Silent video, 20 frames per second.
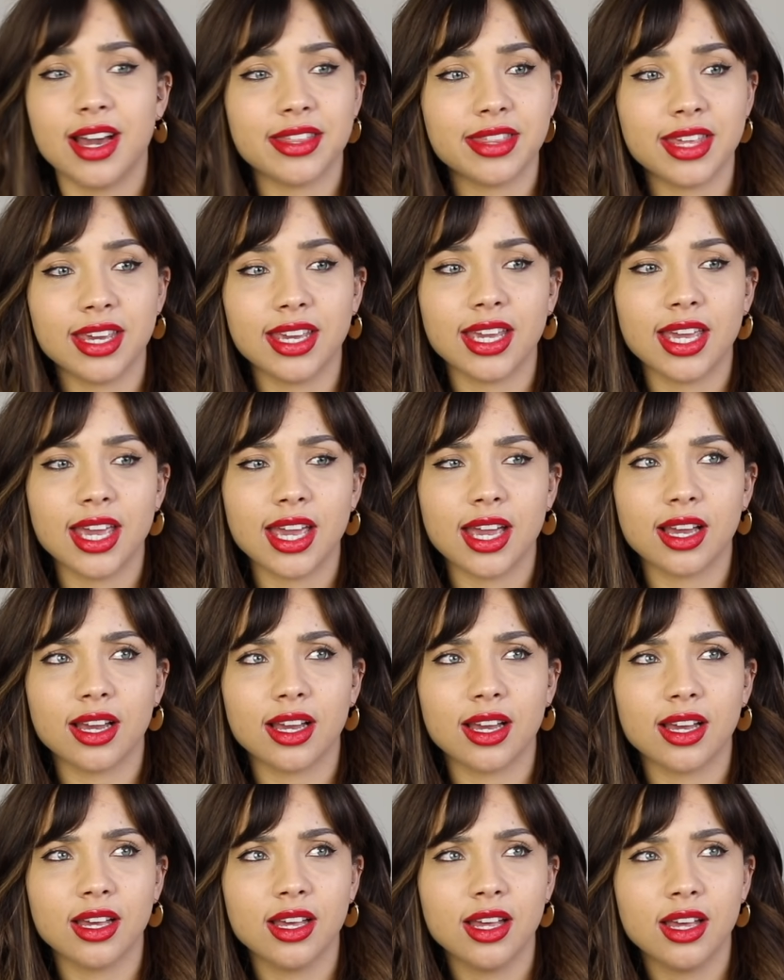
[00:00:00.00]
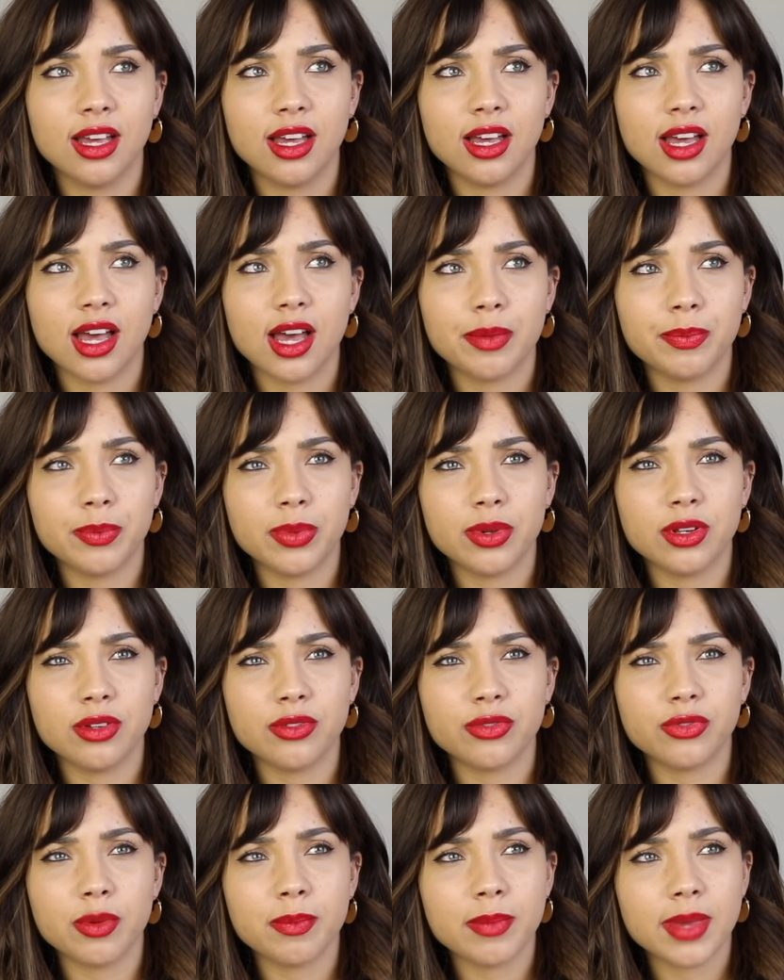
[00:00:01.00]
I think it
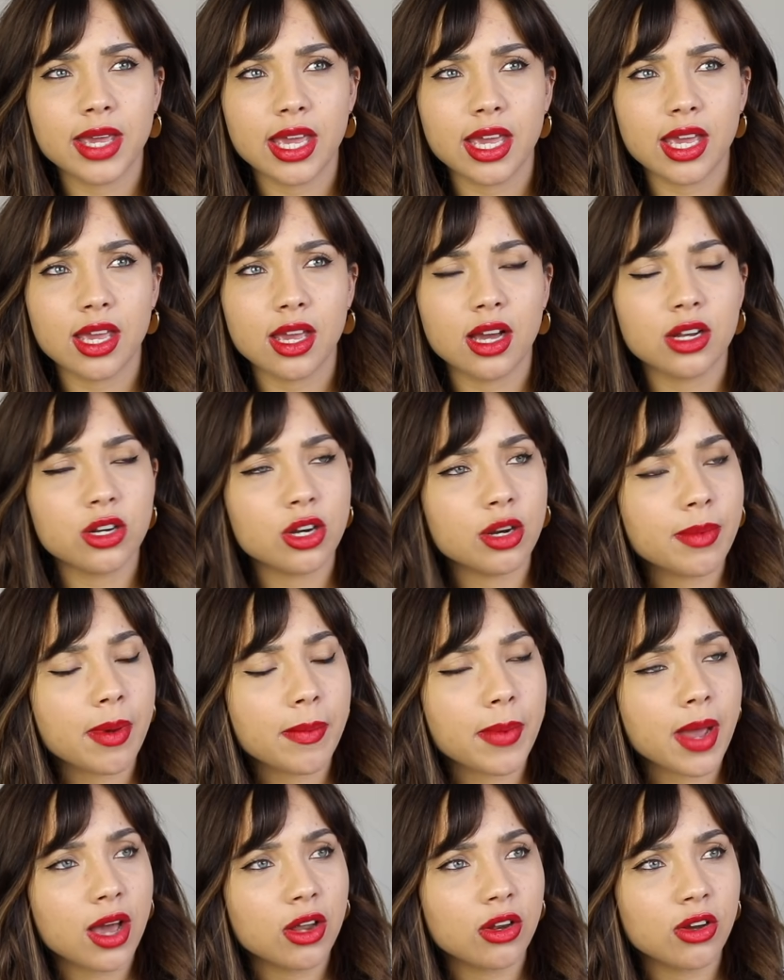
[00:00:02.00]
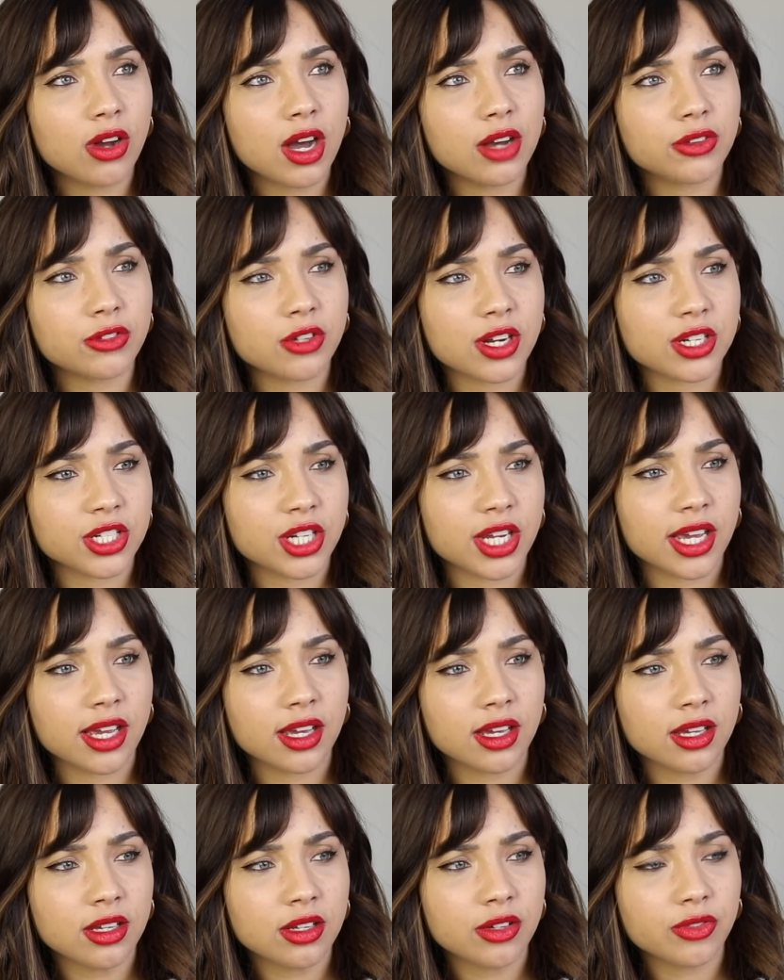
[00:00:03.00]
happened for me, I don't remember how long after
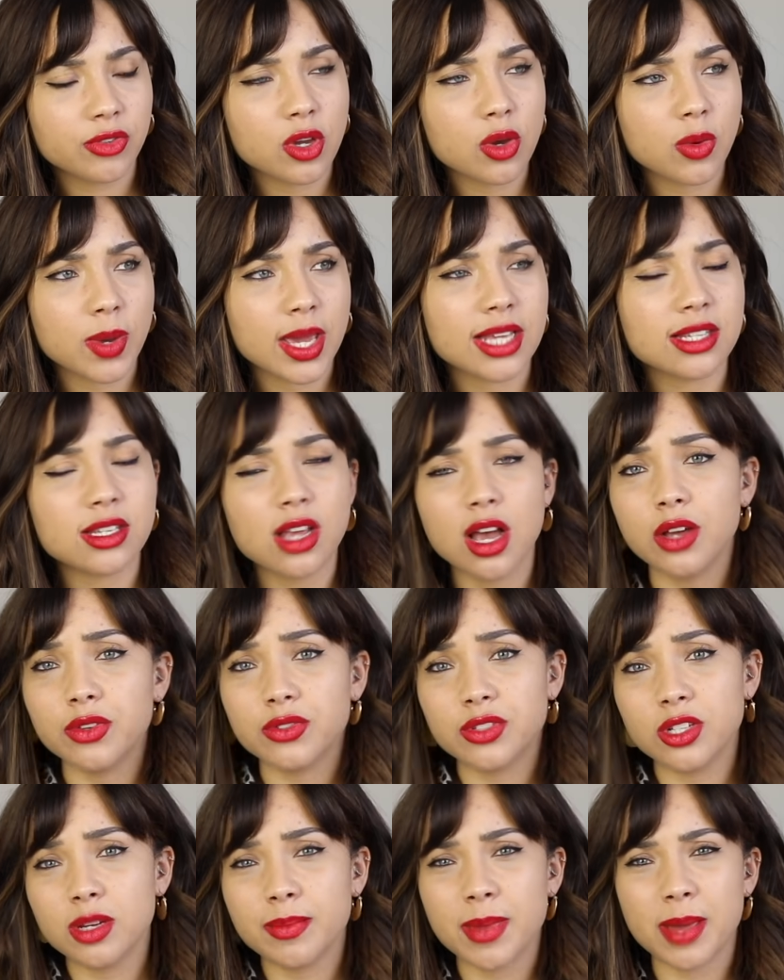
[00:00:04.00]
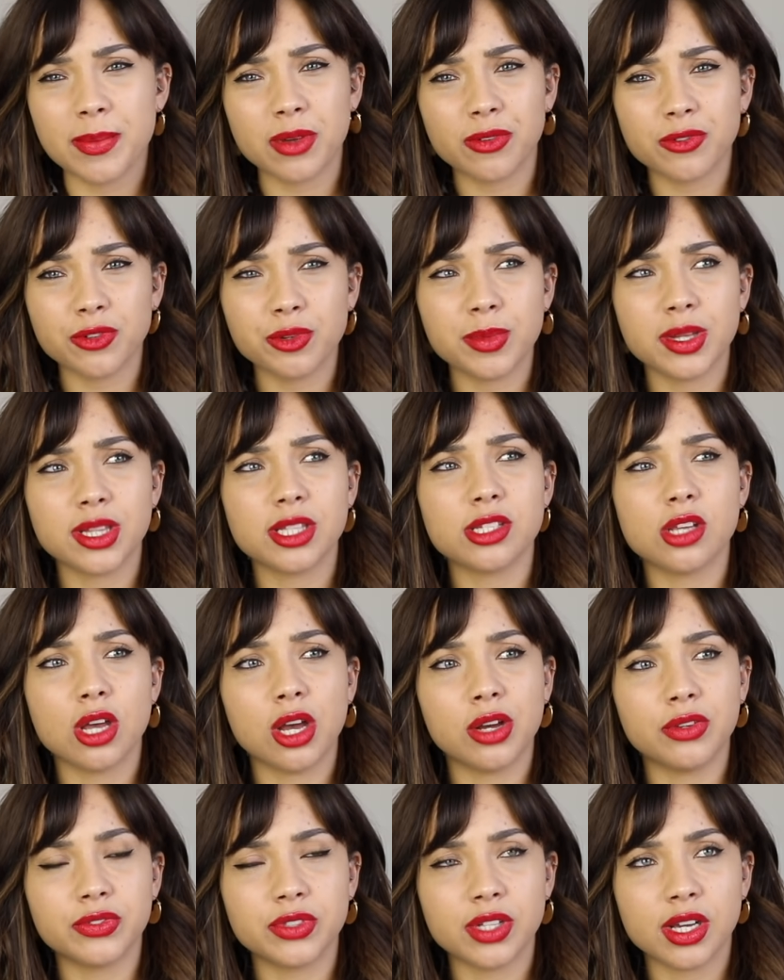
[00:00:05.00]
actually, a few weeks after, maybe a few months
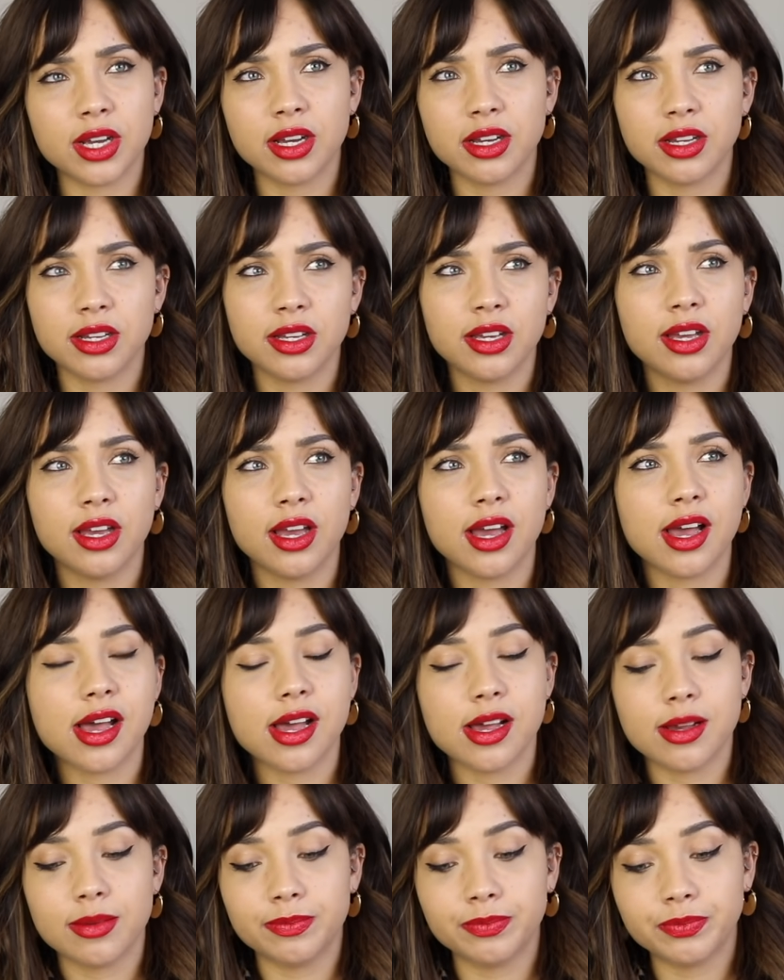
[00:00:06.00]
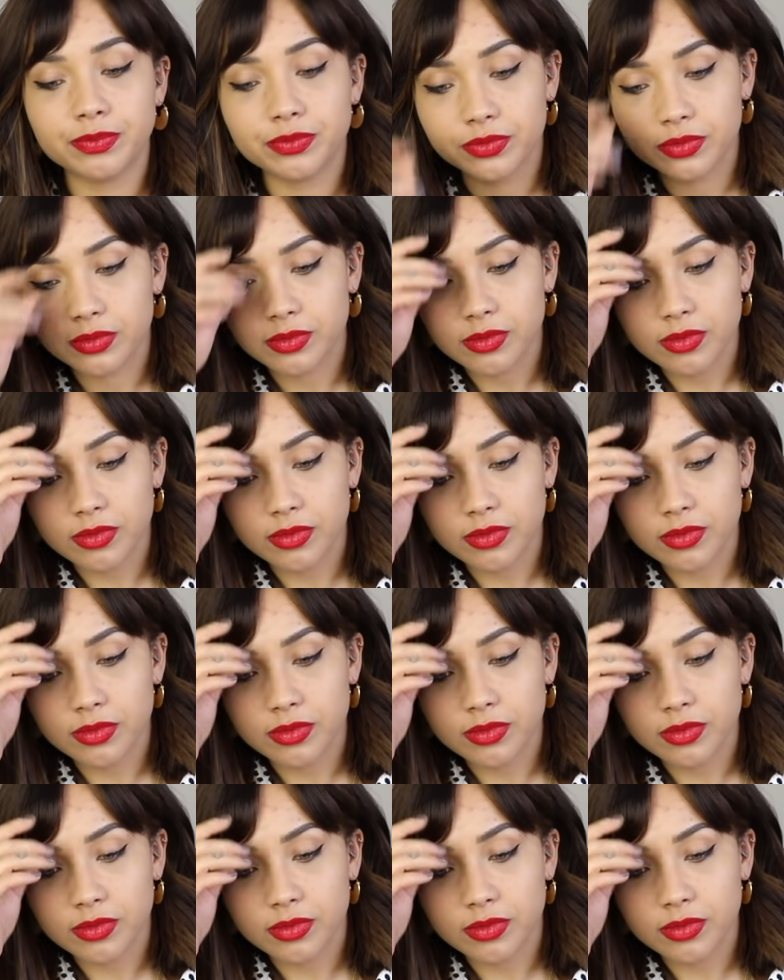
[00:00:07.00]
after, um